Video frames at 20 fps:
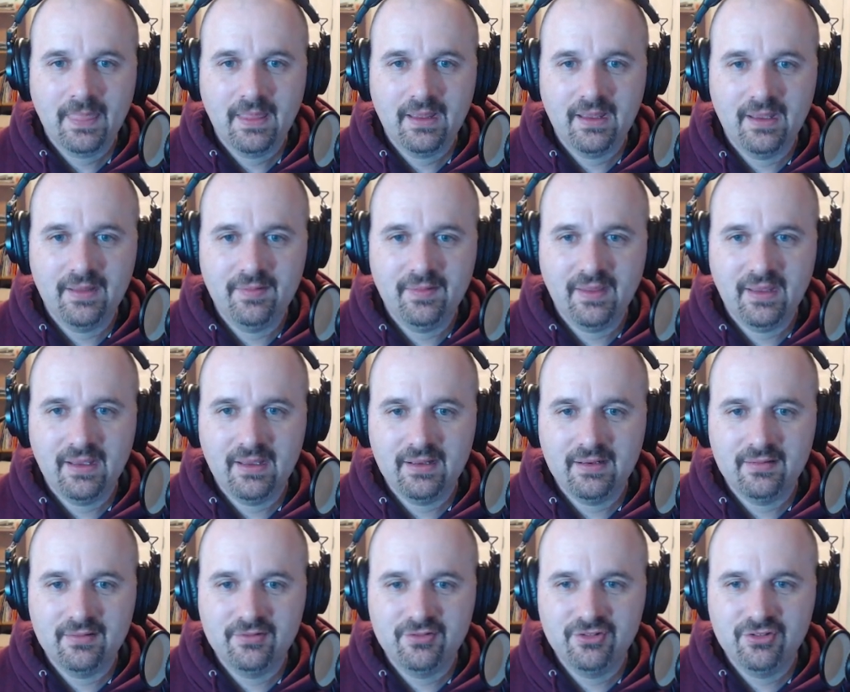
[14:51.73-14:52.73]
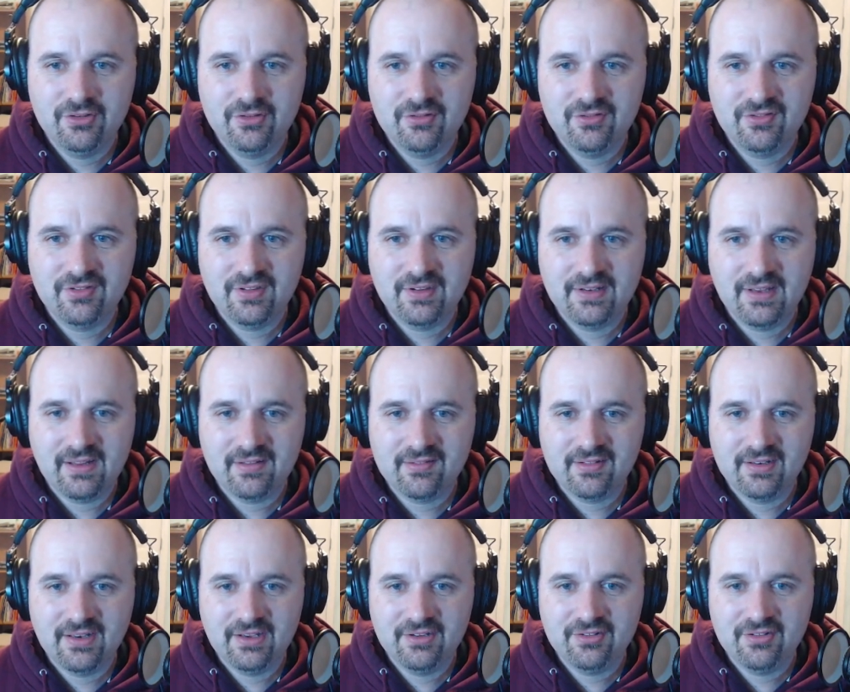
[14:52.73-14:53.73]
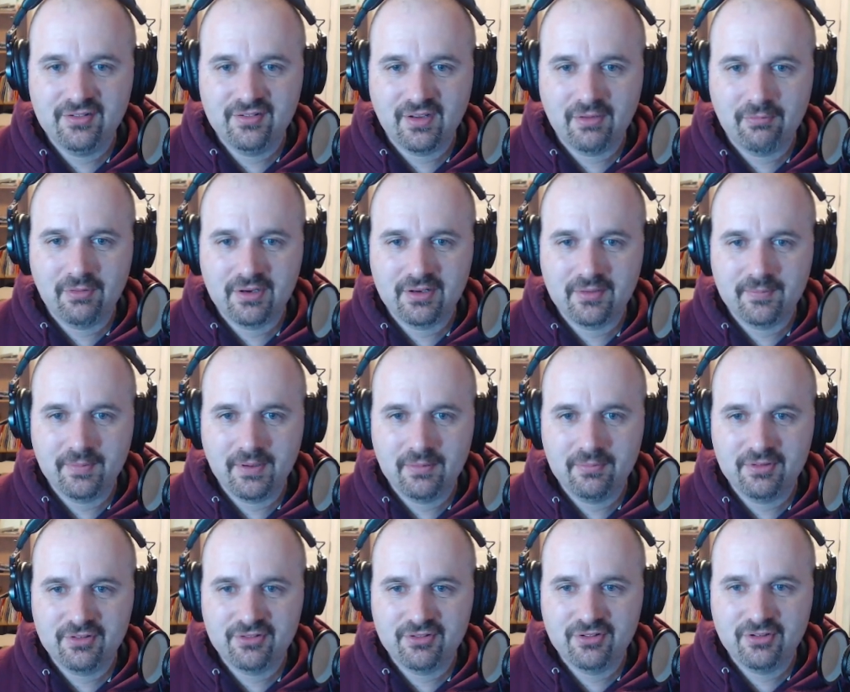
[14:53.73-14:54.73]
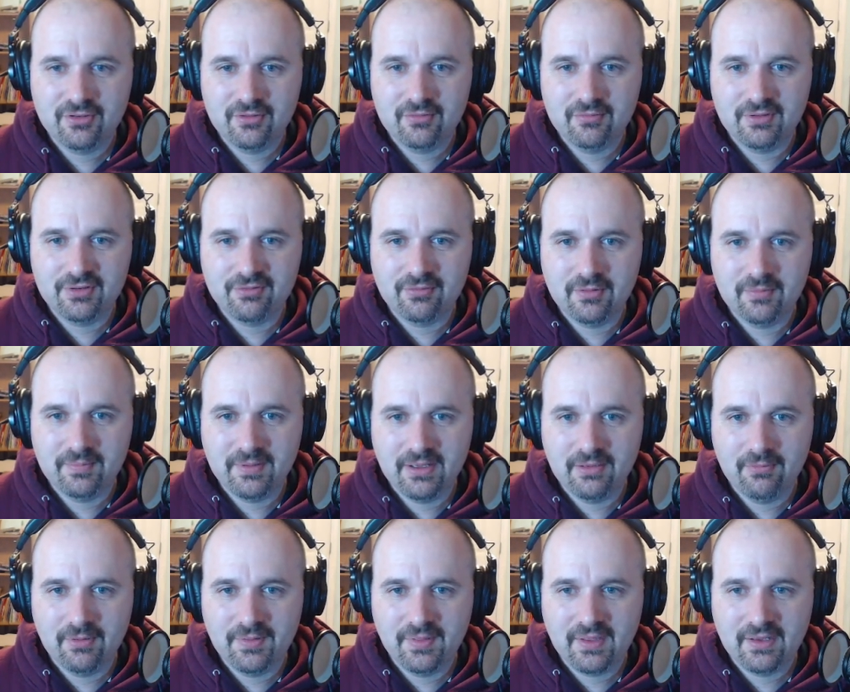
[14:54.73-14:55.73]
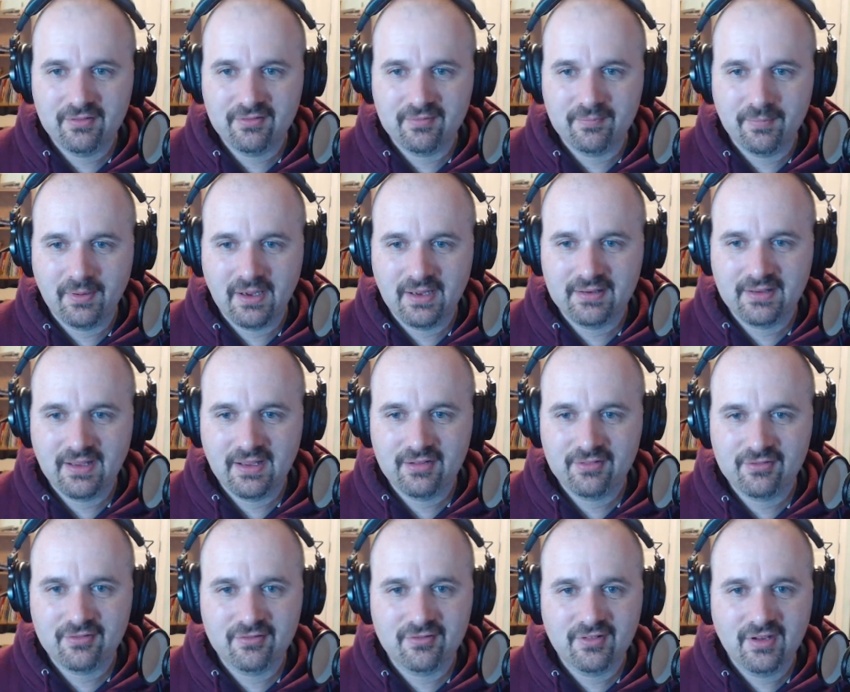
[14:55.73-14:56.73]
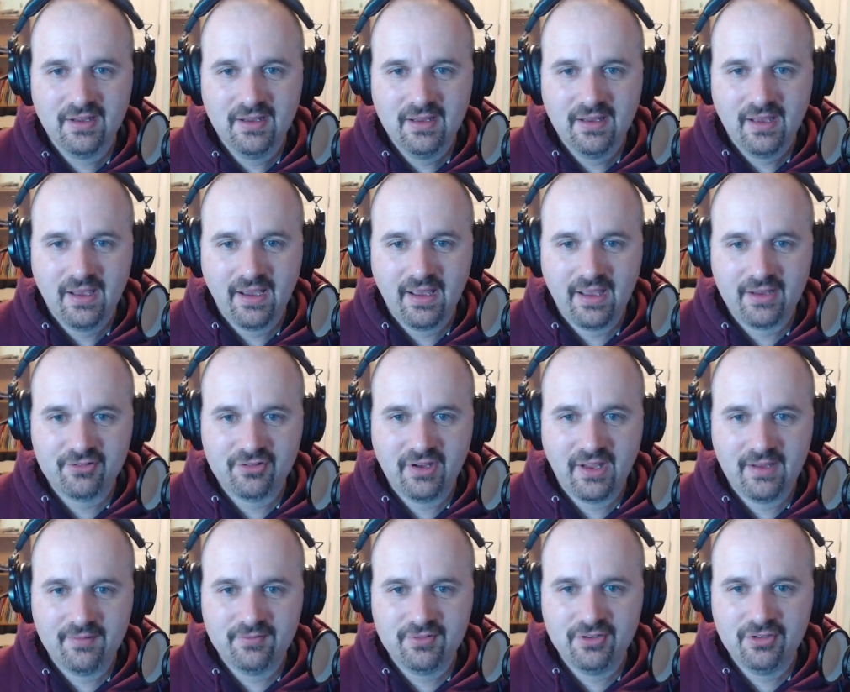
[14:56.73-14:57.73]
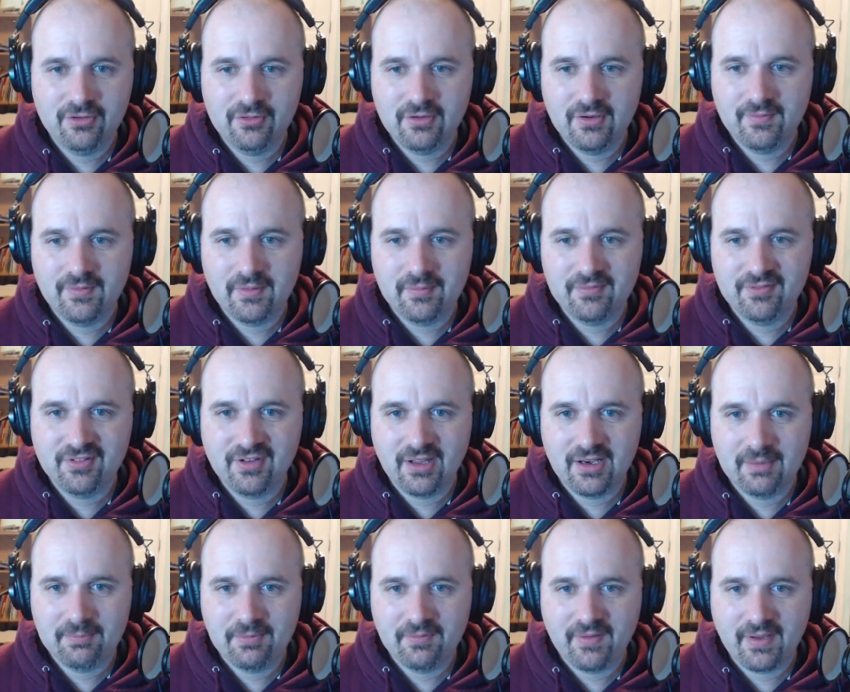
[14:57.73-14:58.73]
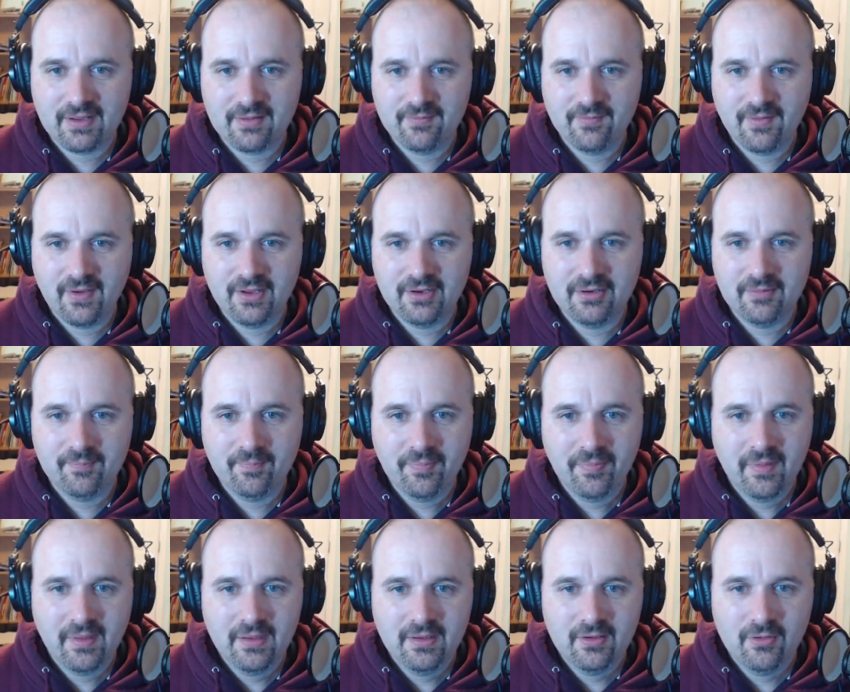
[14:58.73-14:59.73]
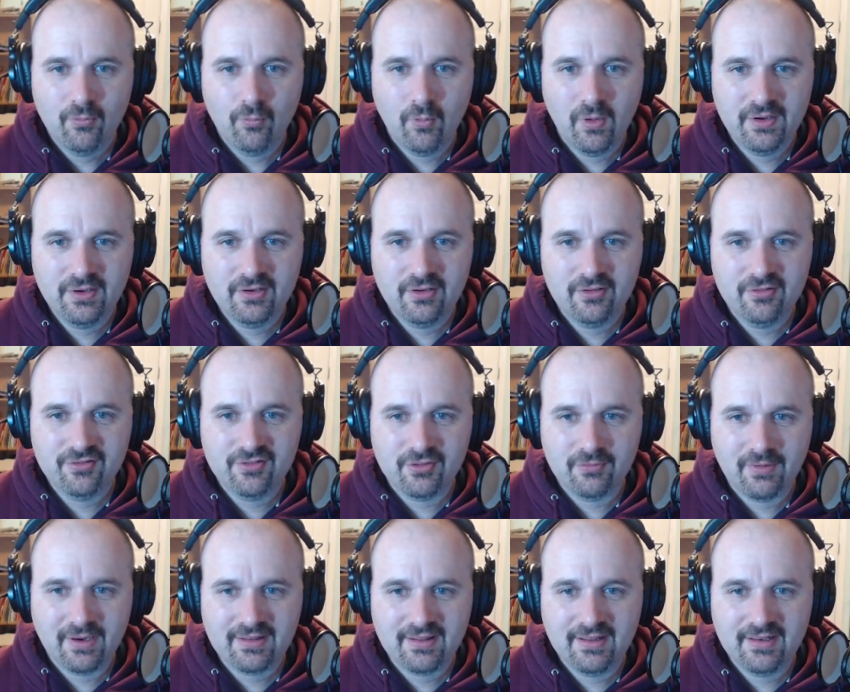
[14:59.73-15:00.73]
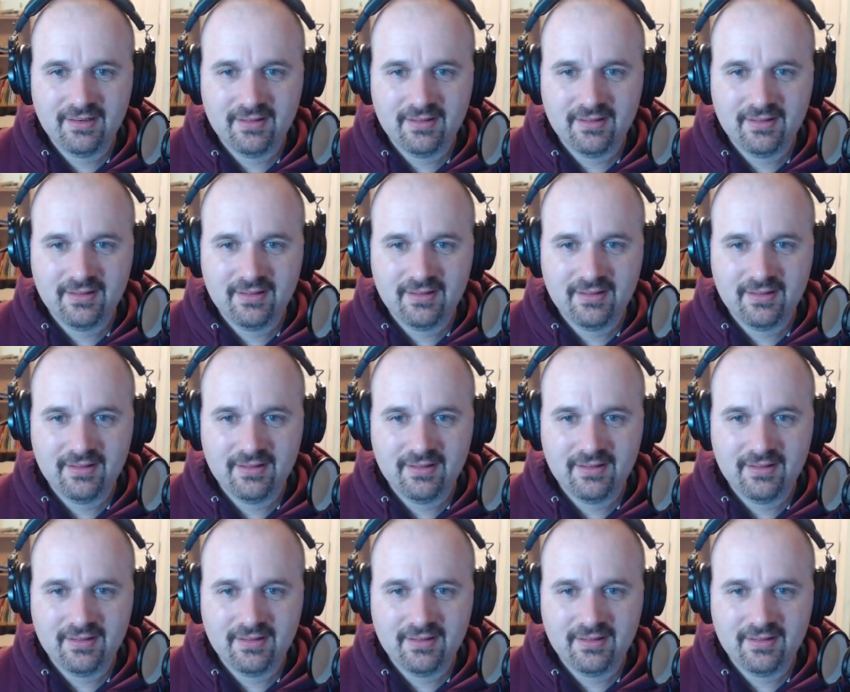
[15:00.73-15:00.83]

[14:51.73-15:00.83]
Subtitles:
and then choose the destinations I want to publish to, which would be 1,000 podcasters. I actually have 2 of them set up if I can find them. One goes directly to